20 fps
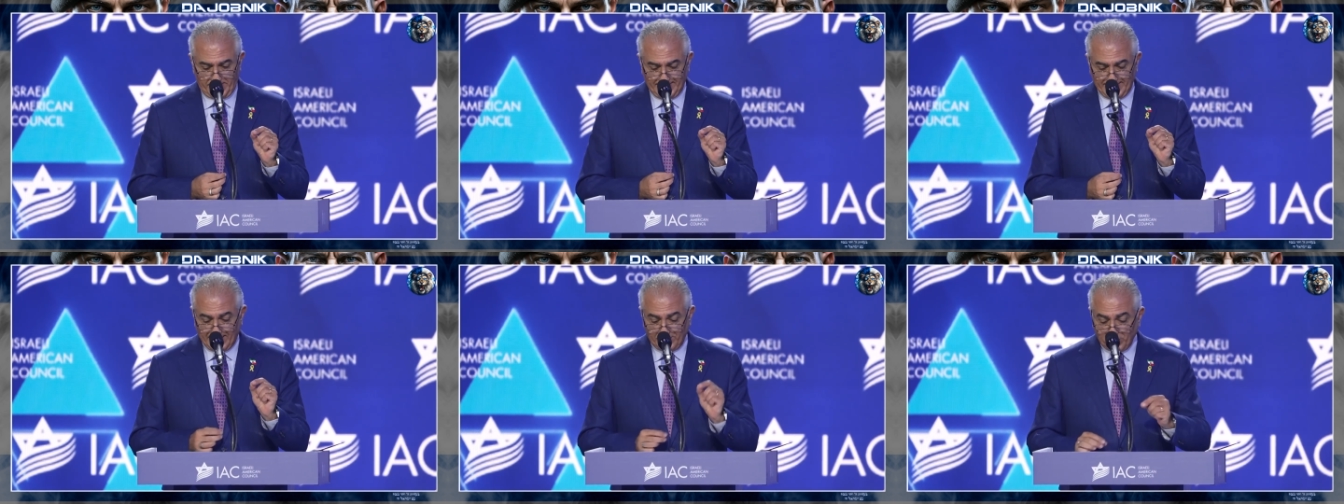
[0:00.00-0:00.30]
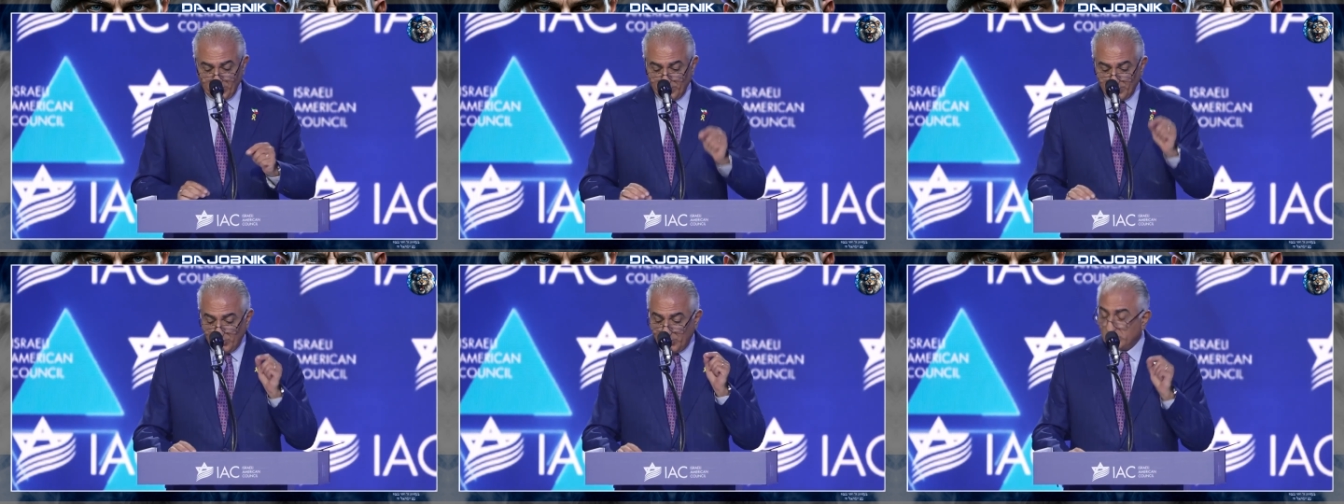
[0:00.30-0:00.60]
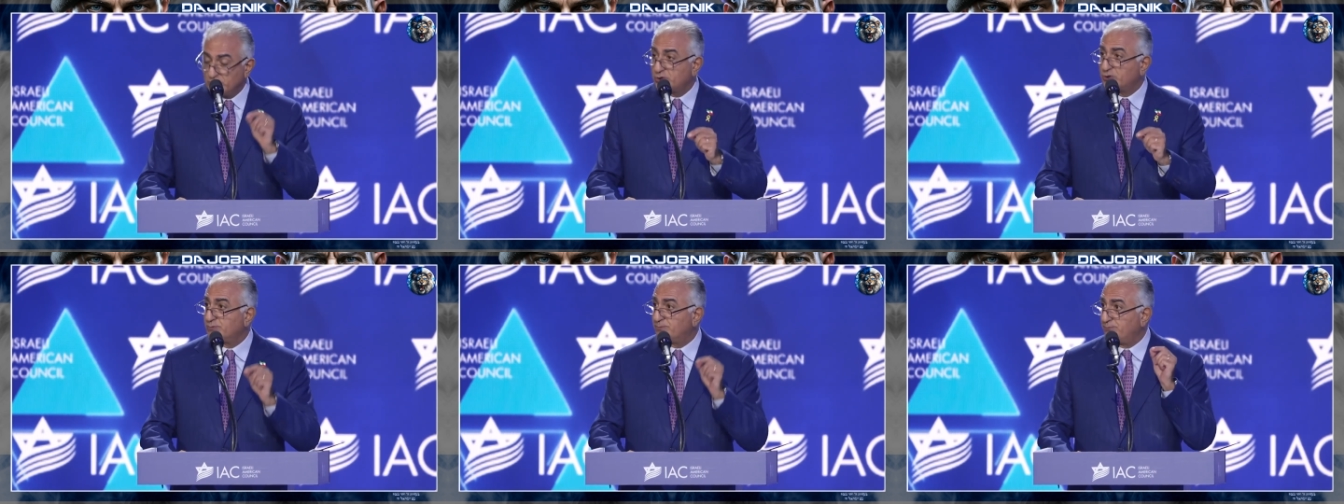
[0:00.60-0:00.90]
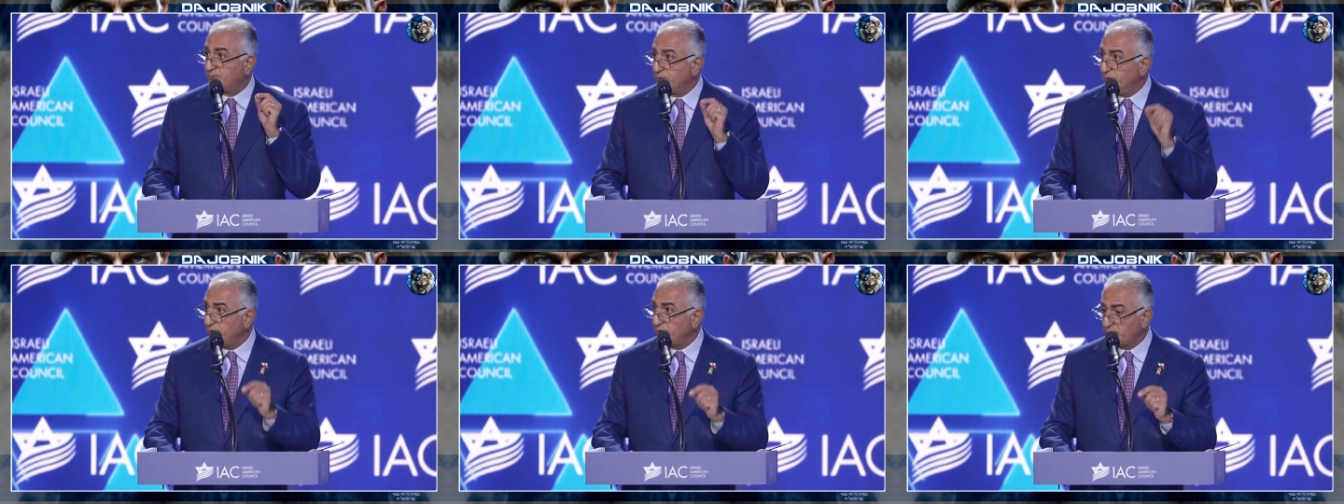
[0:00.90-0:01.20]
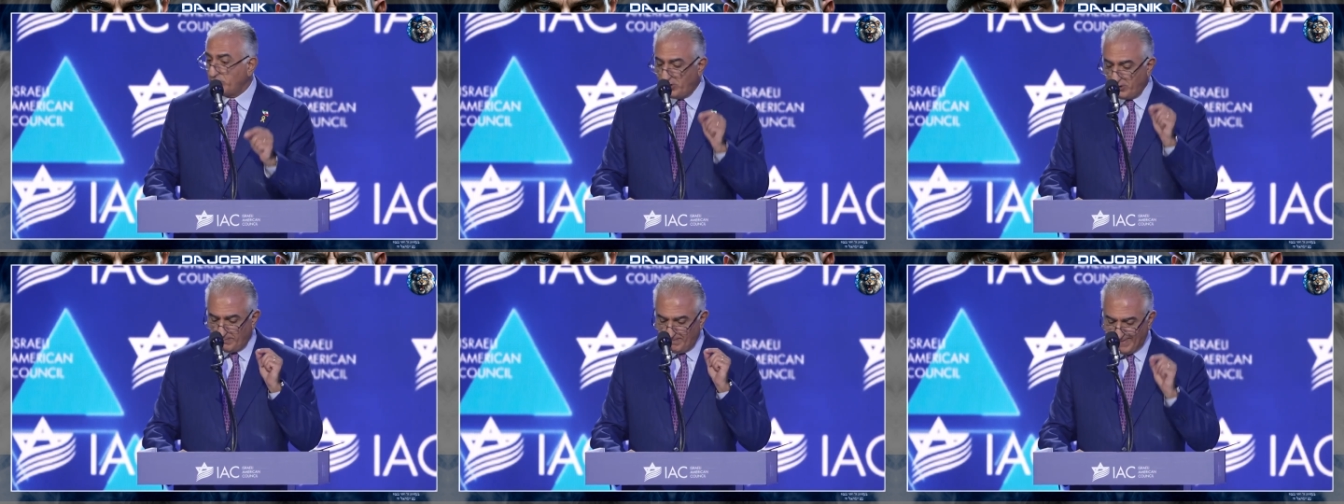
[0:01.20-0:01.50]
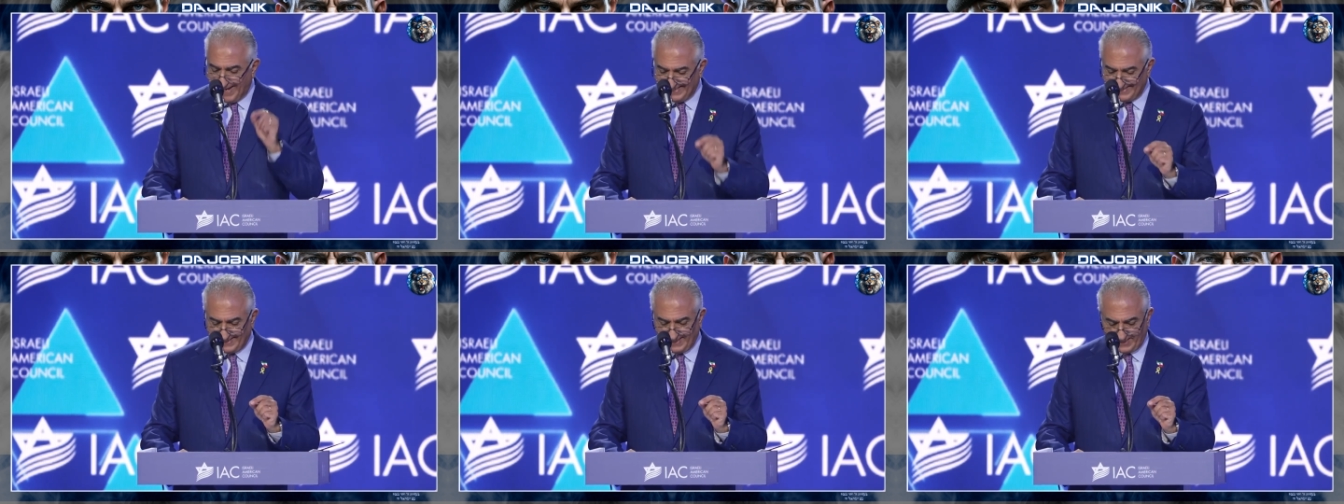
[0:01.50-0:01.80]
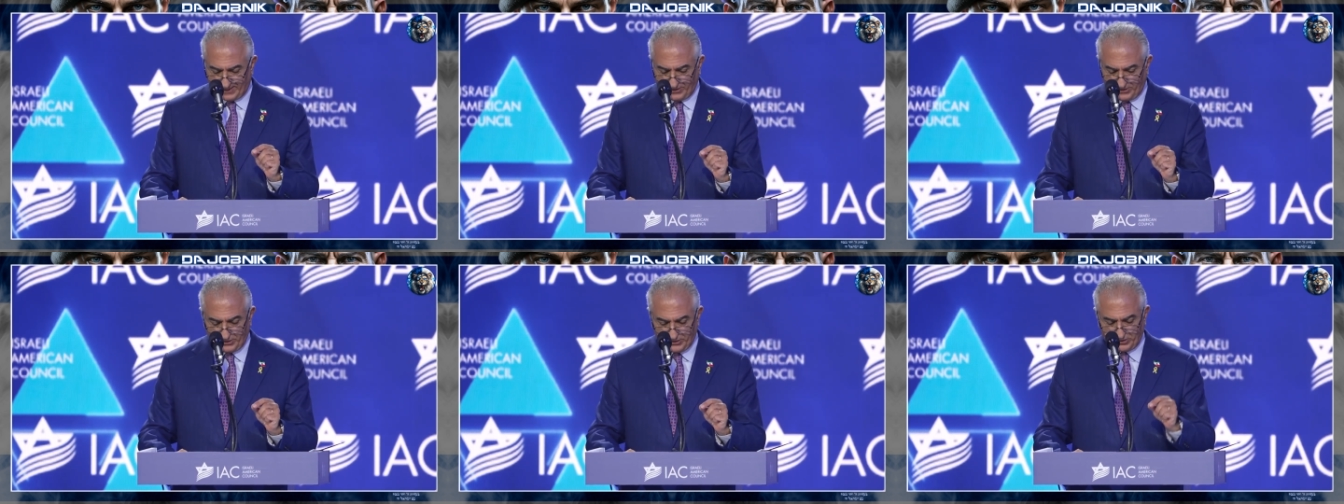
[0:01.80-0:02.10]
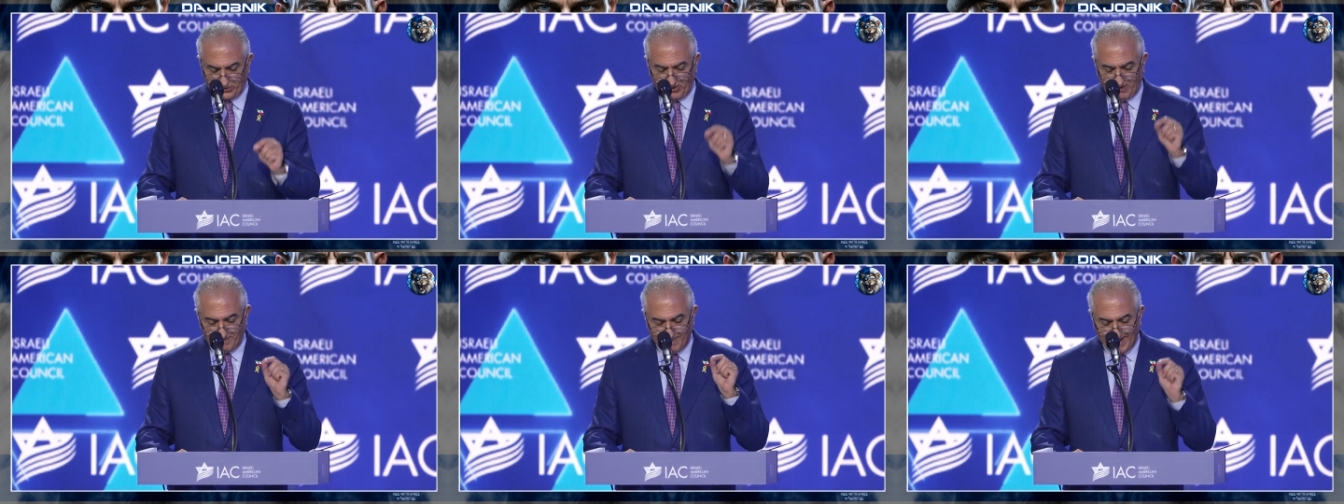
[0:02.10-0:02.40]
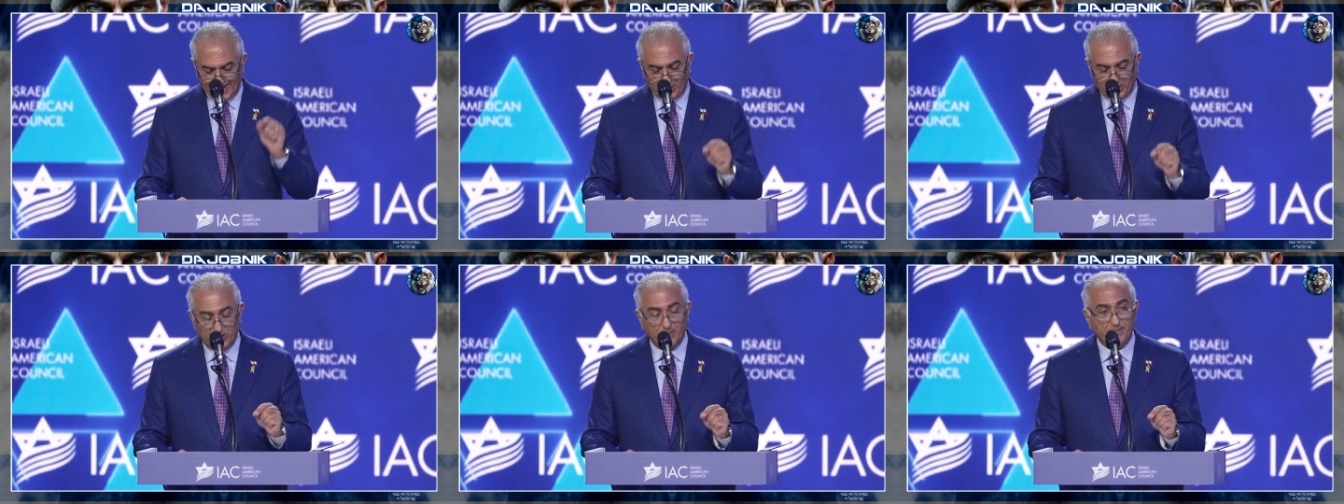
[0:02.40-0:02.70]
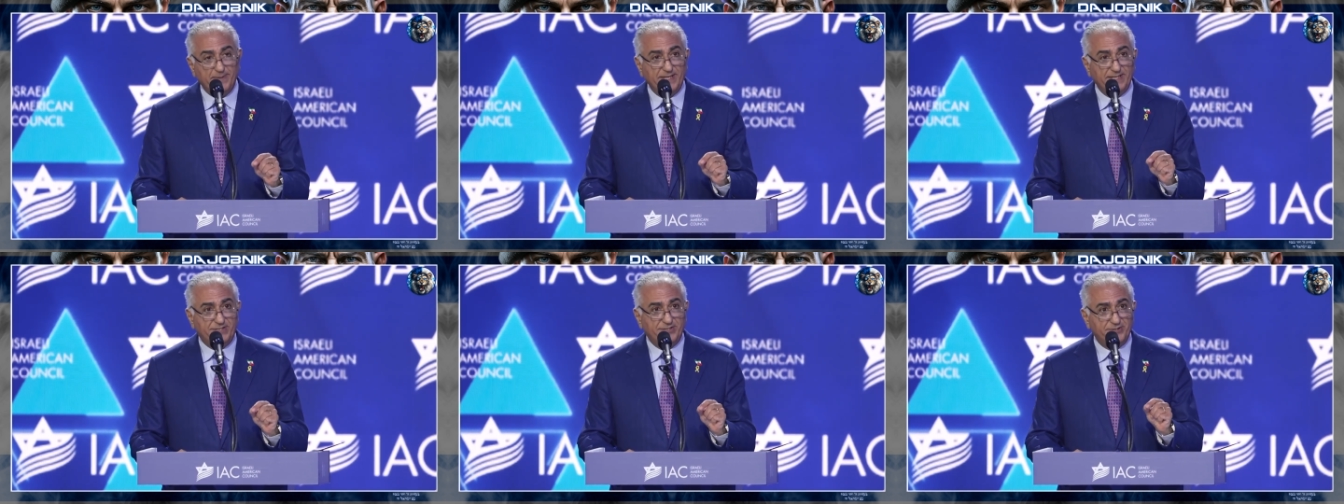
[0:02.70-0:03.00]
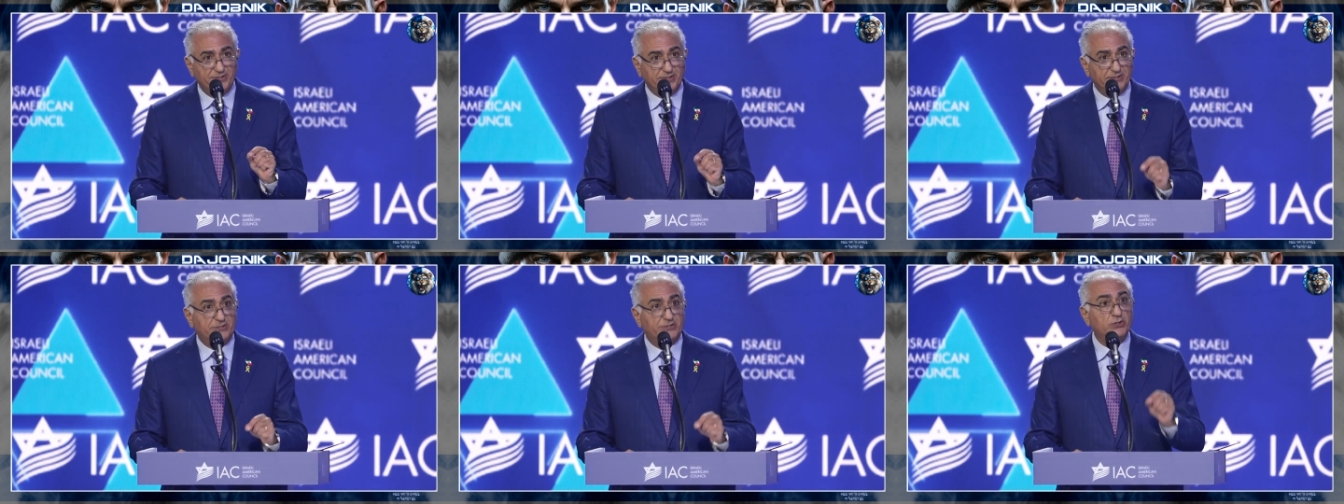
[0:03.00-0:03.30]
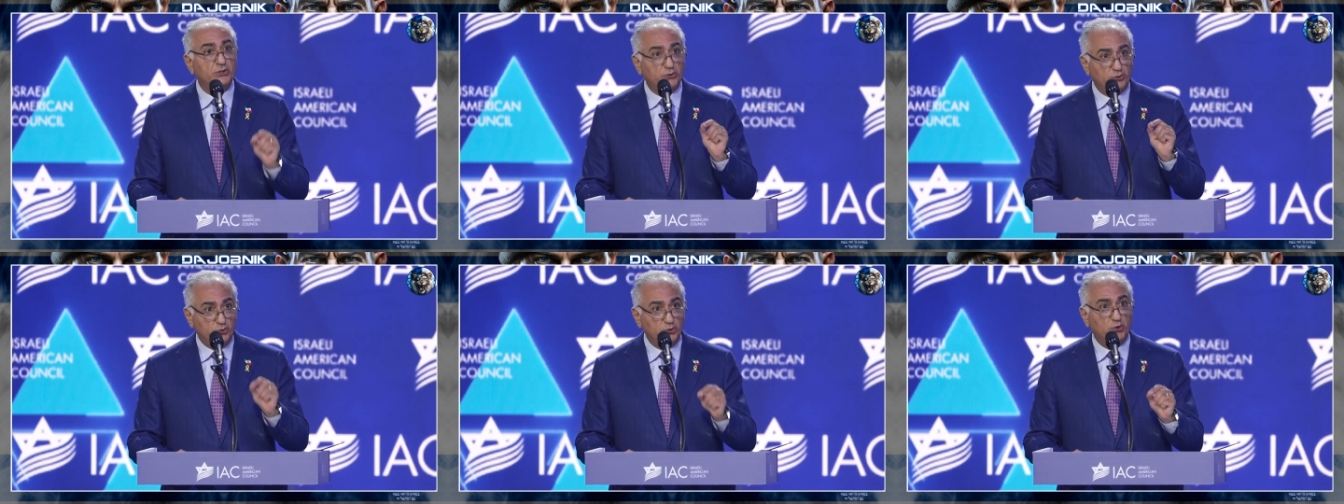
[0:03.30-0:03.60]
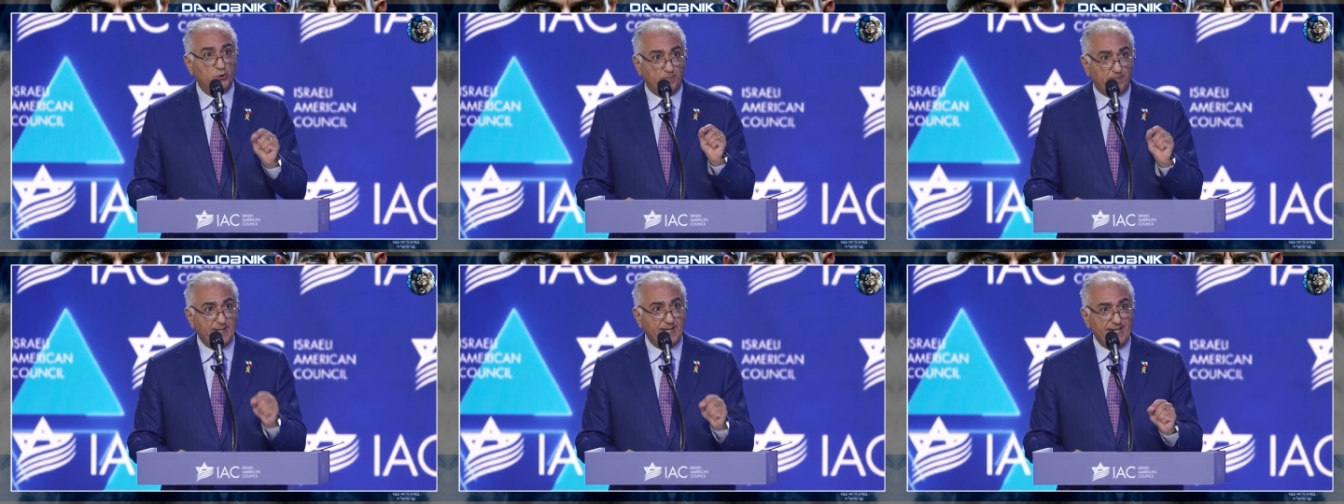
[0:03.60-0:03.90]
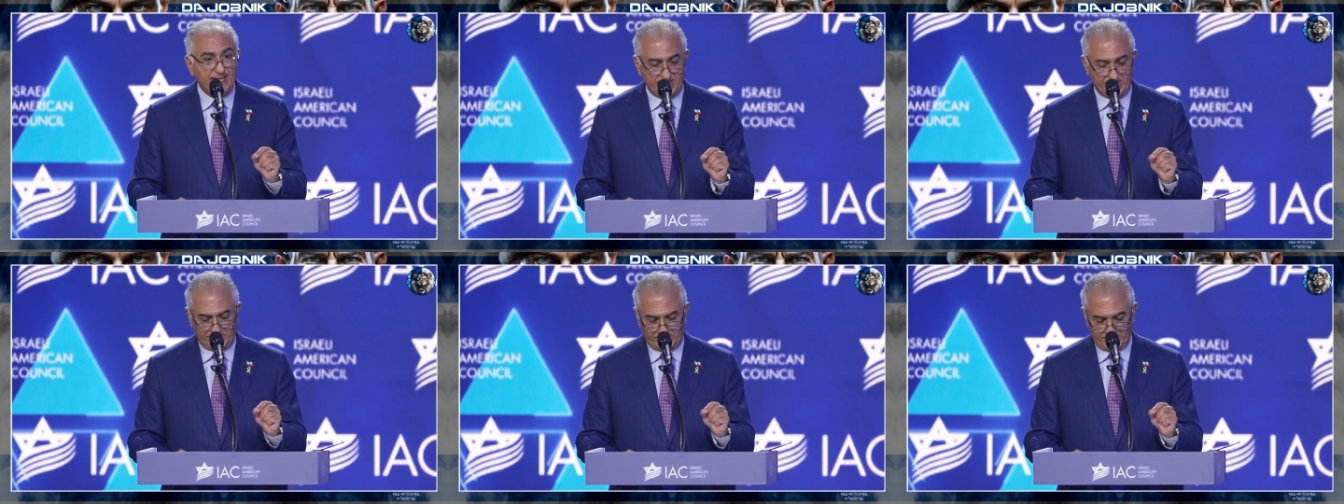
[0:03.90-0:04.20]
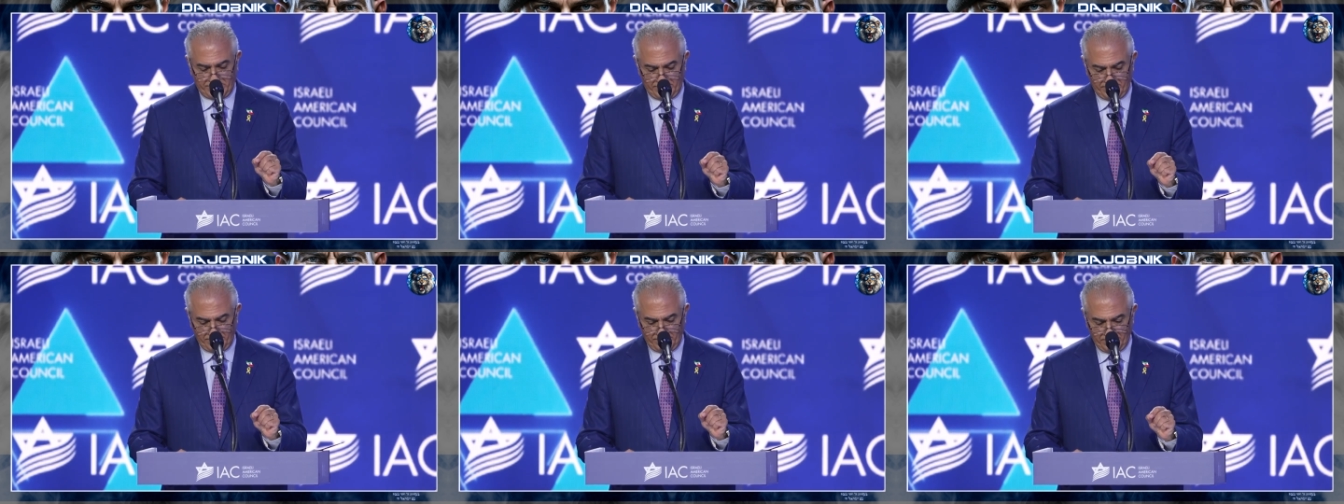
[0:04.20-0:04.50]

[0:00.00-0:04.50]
that the most brutal massacres of my compatriots took place.